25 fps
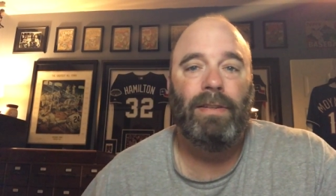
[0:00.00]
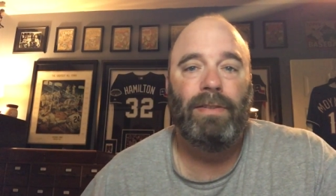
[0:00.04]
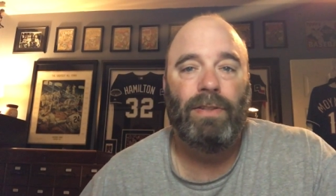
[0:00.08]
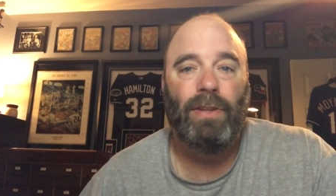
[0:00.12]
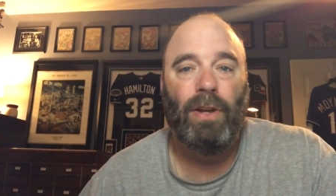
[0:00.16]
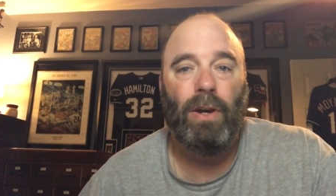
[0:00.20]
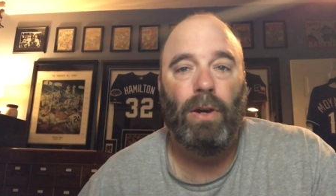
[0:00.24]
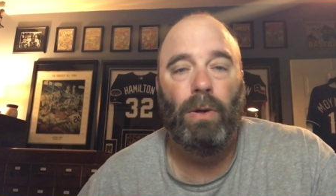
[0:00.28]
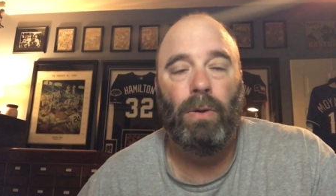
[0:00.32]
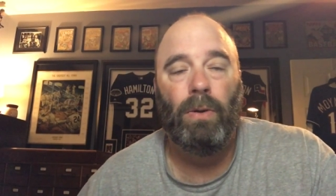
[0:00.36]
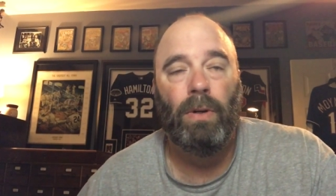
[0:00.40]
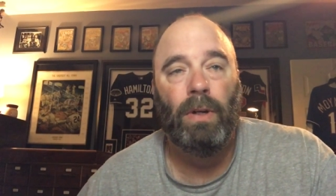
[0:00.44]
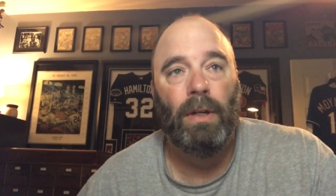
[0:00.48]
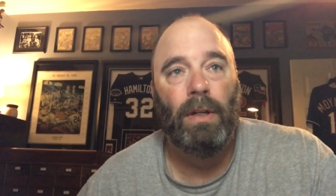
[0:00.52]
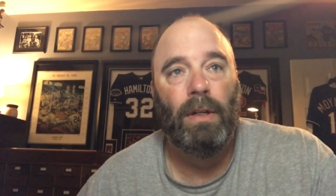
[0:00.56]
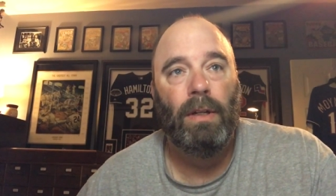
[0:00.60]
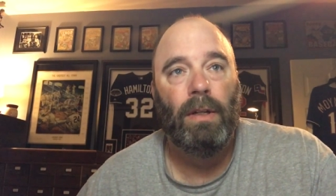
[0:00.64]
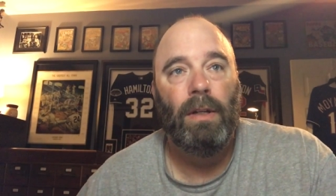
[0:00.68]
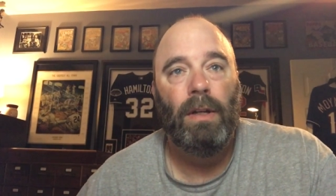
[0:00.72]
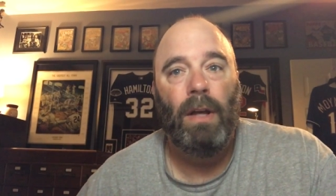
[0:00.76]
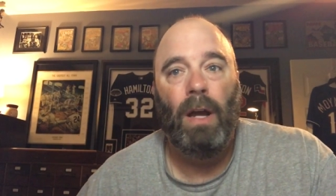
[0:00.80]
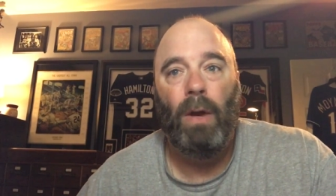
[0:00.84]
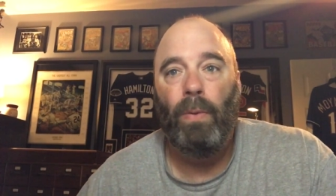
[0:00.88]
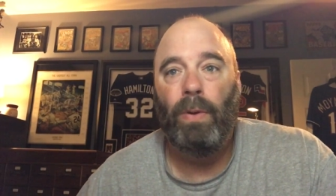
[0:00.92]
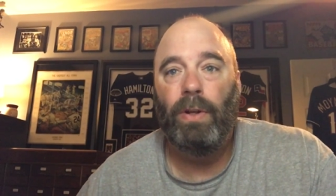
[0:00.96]
So
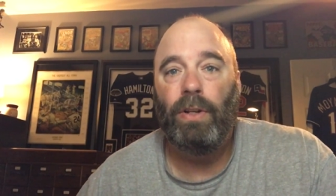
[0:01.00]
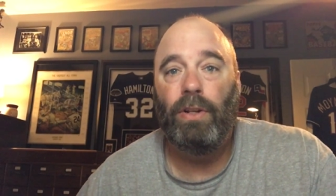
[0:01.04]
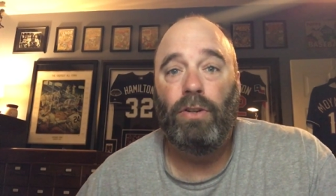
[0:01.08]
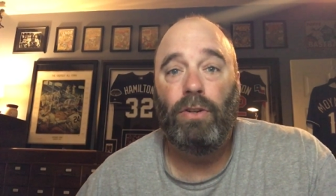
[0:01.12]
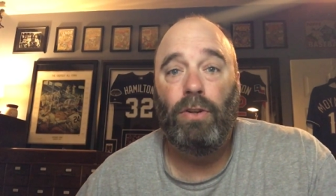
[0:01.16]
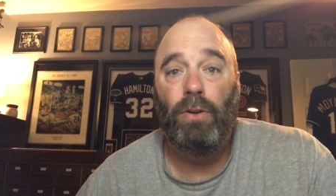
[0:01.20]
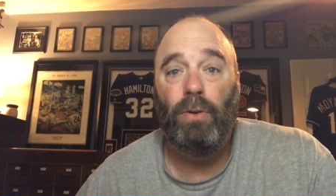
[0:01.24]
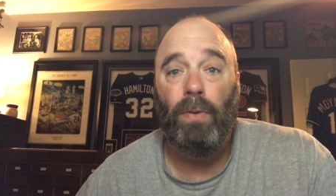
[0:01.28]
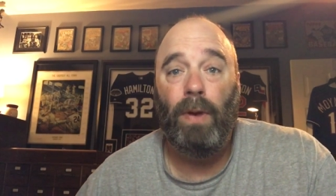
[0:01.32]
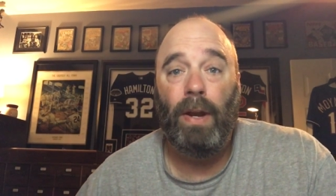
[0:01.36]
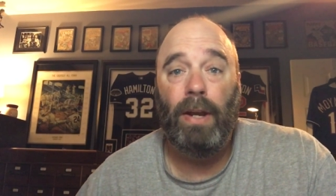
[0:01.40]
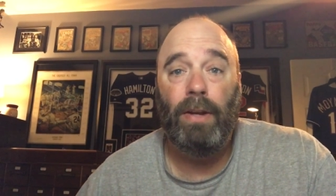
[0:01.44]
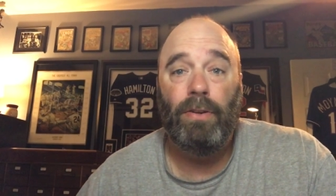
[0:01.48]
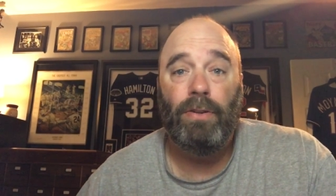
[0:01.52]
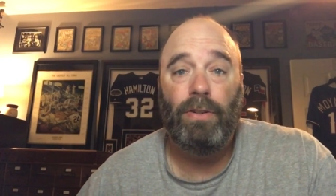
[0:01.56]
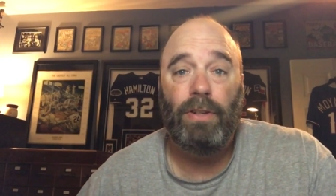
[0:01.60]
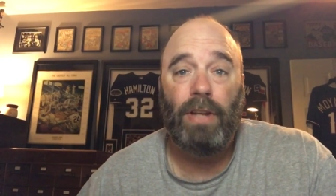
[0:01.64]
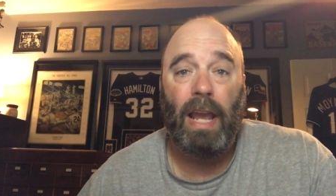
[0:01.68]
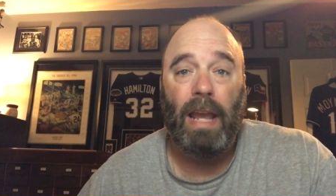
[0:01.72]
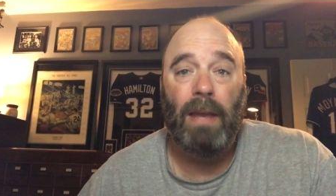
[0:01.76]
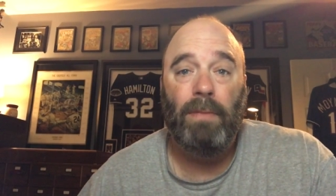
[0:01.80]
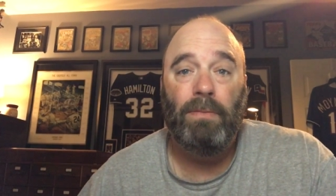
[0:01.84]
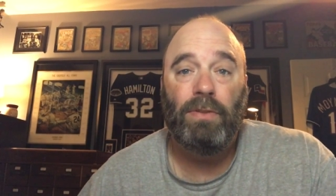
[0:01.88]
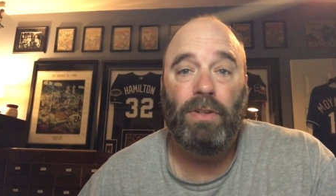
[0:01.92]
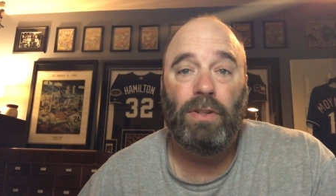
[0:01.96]
I went to two Rangers
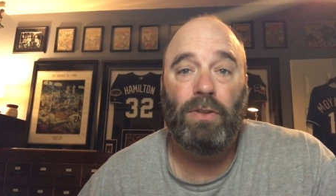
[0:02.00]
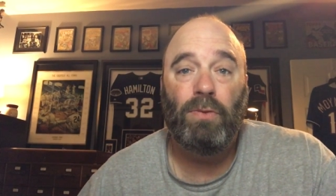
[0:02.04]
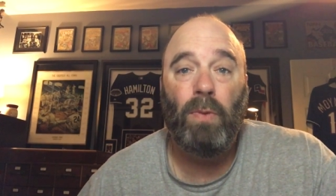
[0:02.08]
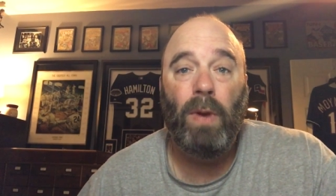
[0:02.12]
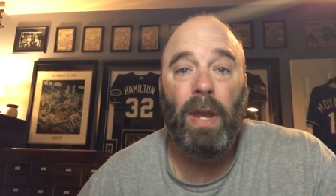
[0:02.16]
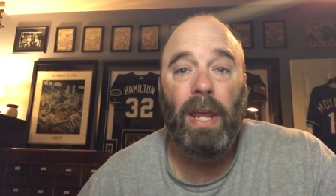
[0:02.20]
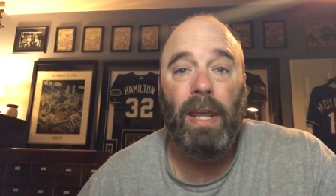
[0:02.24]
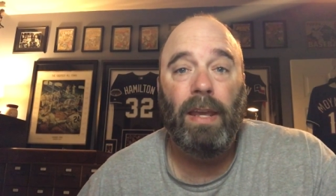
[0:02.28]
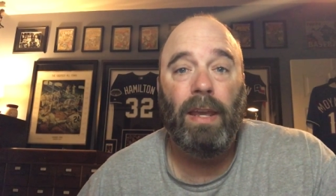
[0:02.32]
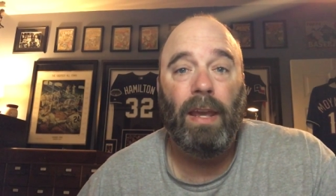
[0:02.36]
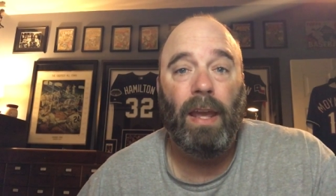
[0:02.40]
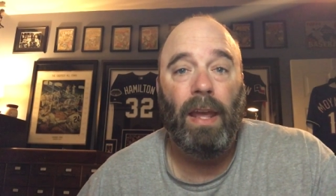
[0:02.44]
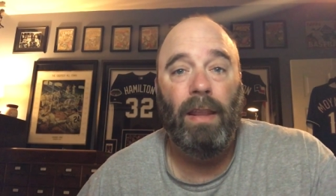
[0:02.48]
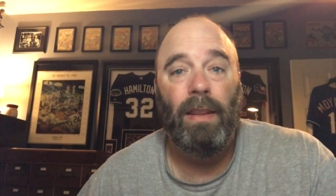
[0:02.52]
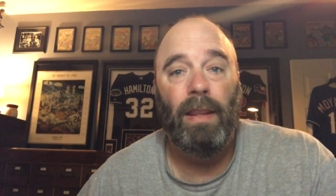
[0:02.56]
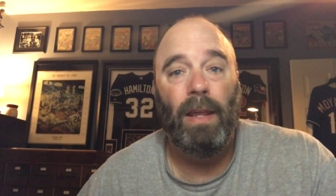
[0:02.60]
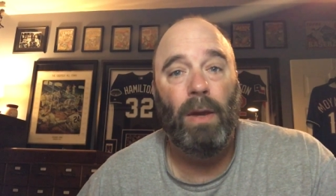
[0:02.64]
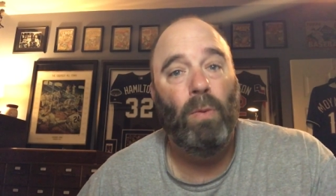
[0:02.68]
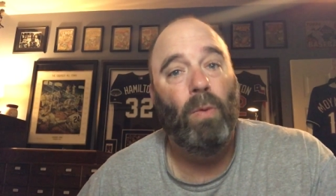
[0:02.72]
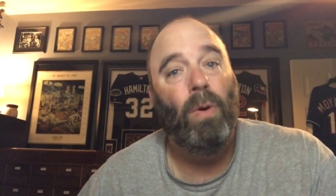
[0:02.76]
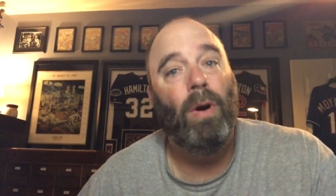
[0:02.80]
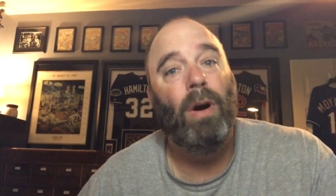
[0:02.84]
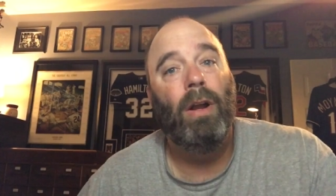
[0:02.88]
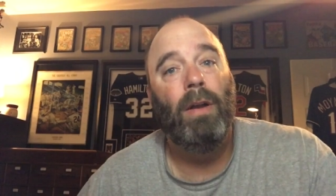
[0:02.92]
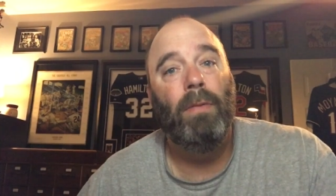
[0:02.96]
games this week, and they
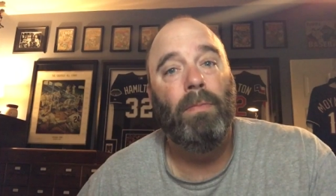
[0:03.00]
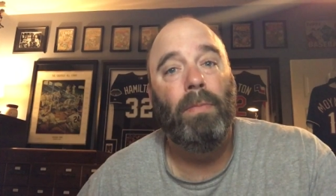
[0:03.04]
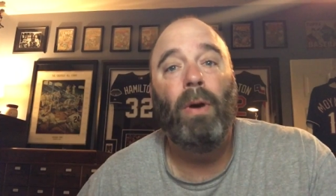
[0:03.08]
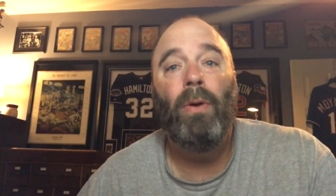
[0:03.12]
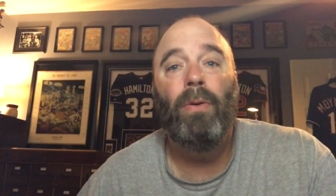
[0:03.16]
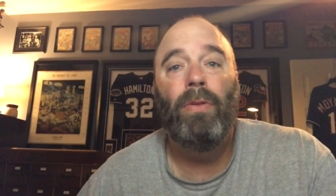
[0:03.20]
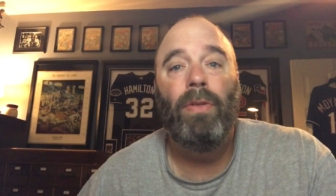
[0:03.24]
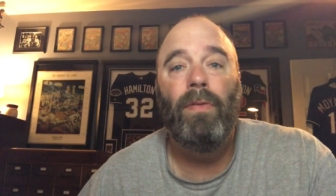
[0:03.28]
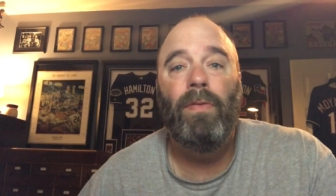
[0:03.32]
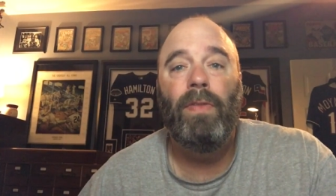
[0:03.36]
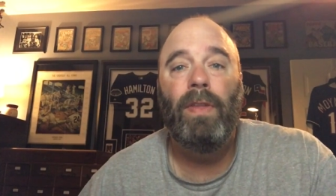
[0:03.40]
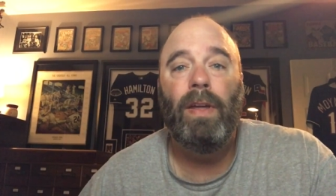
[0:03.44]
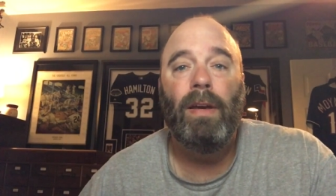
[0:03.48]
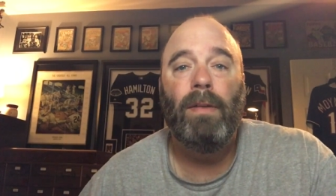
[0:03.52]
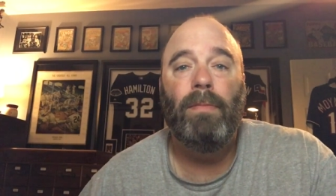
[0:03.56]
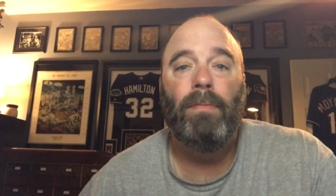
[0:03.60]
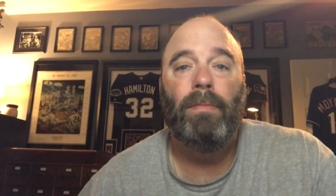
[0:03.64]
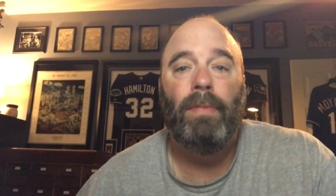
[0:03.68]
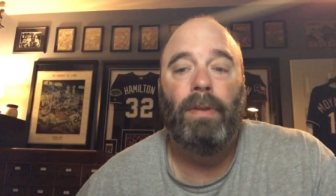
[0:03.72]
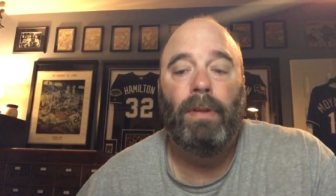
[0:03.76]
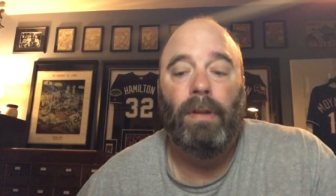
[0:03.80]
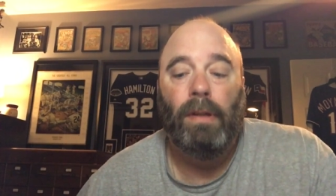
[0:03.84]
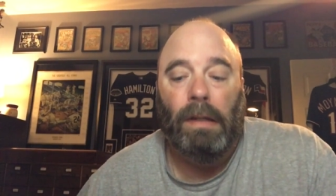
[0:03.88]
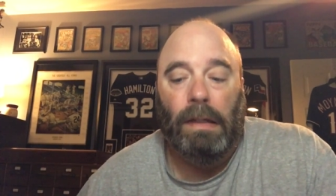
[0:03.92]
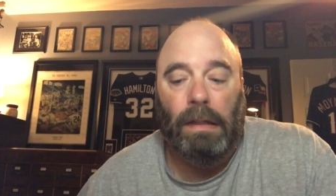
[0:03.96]
won both of
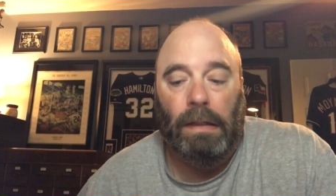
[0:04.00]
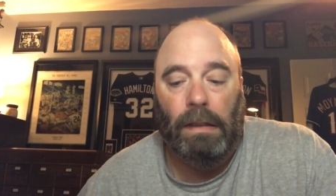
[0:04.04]
them.